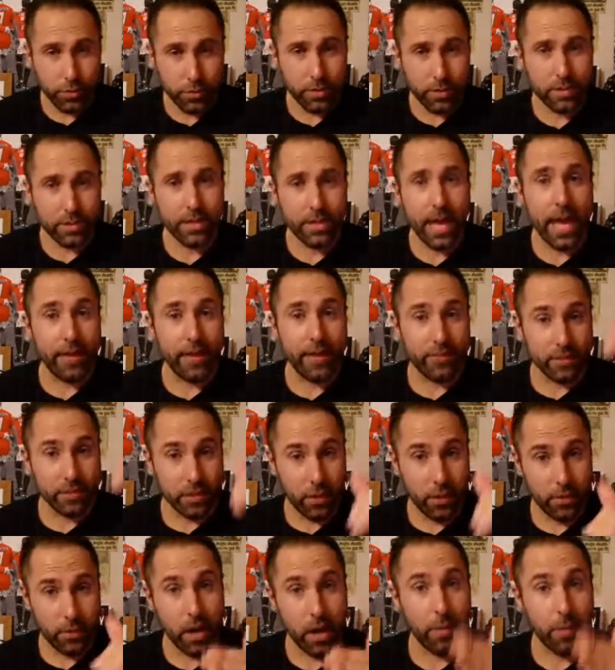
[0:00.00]
Well, during the day, if it's
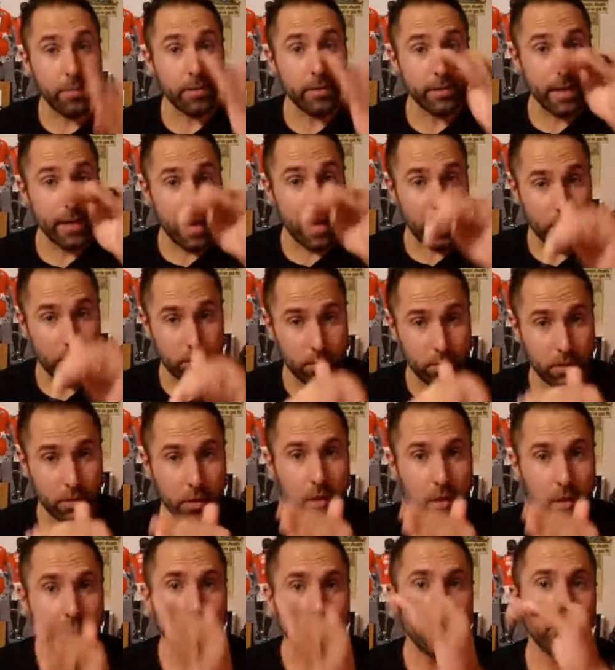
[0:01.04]
going up and down,
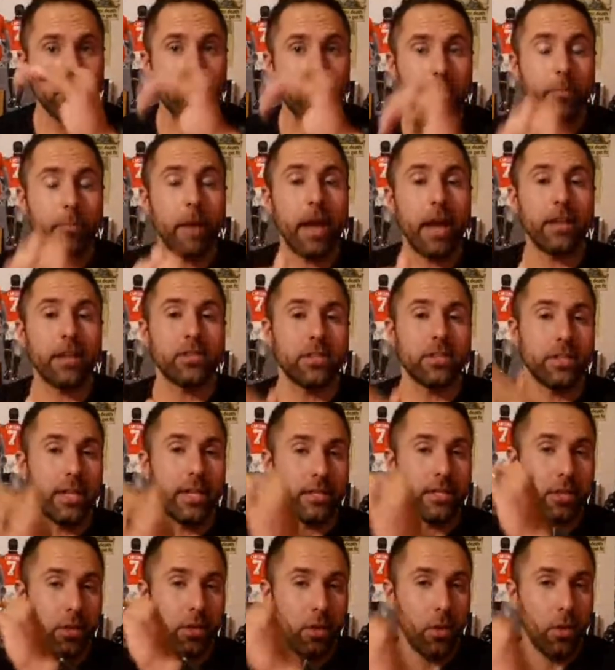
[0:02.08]
you can imagine
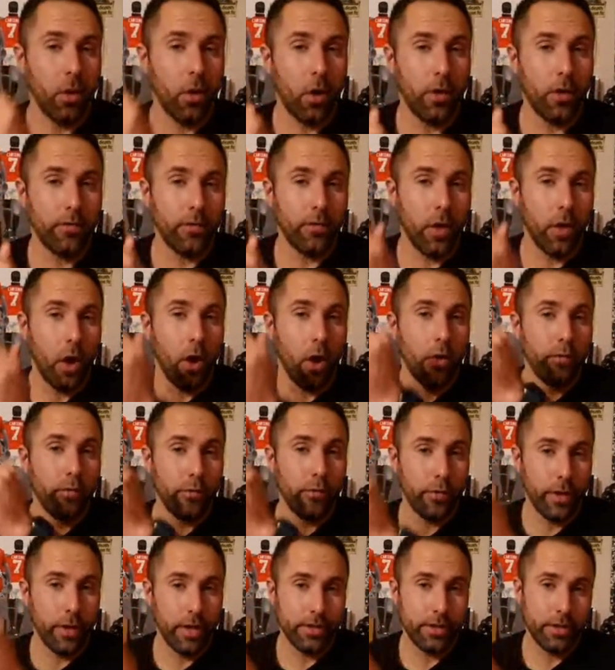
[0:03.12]
there's a lot of
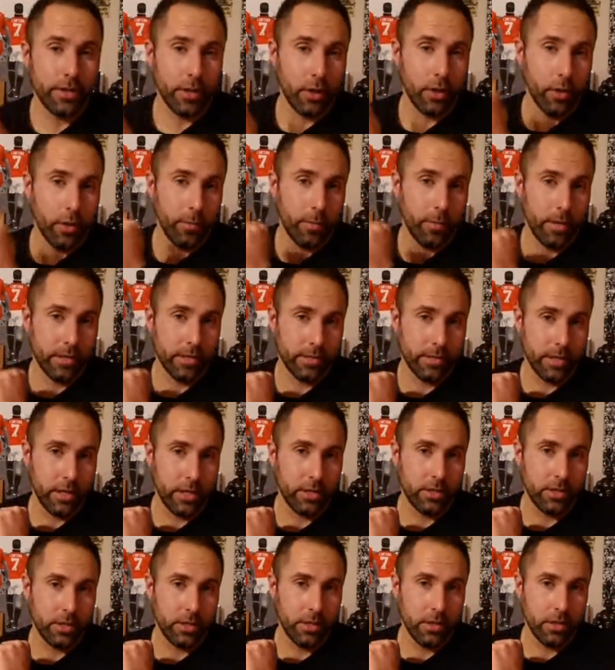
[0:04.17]
over and under
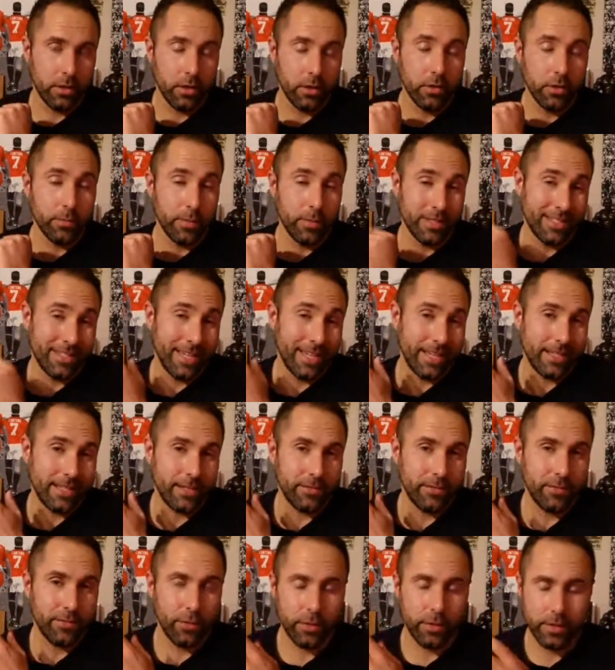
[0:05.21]
compensating
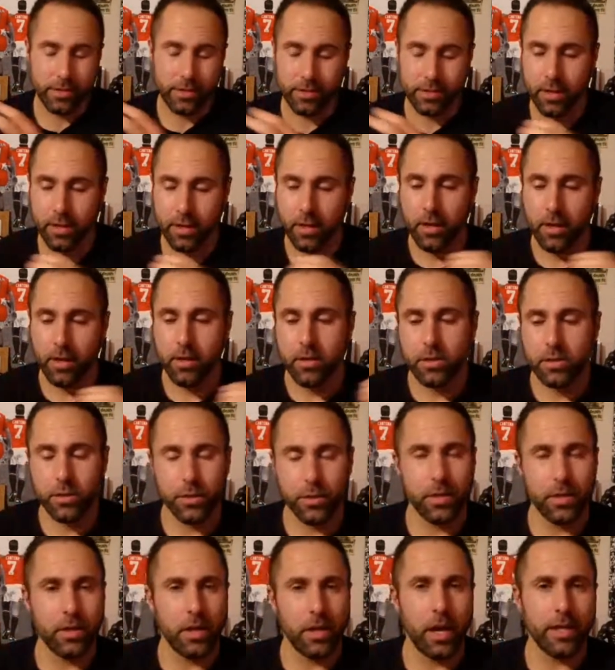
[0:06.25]
for this.
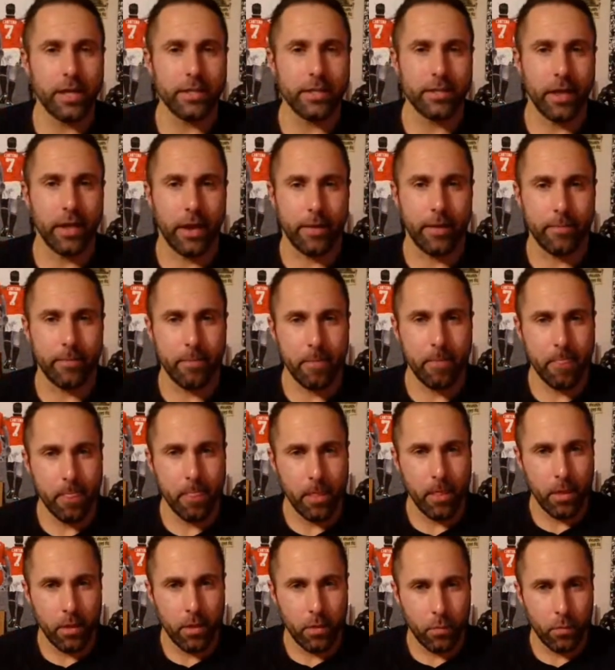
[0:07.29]
So in the nighttime,
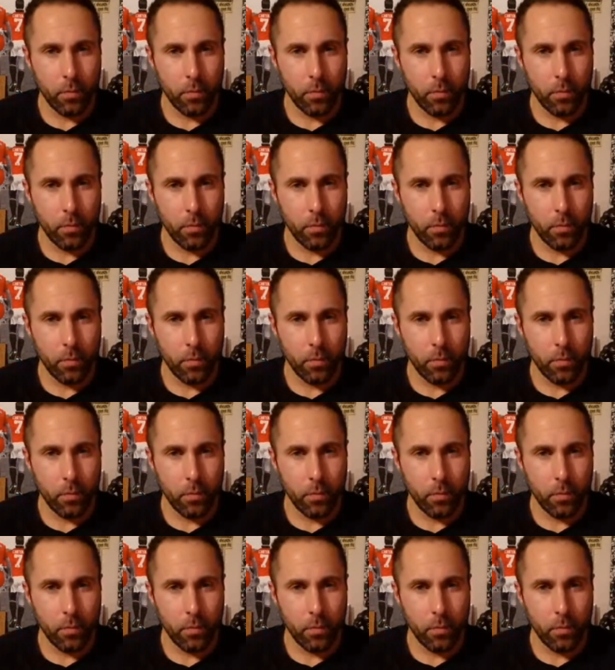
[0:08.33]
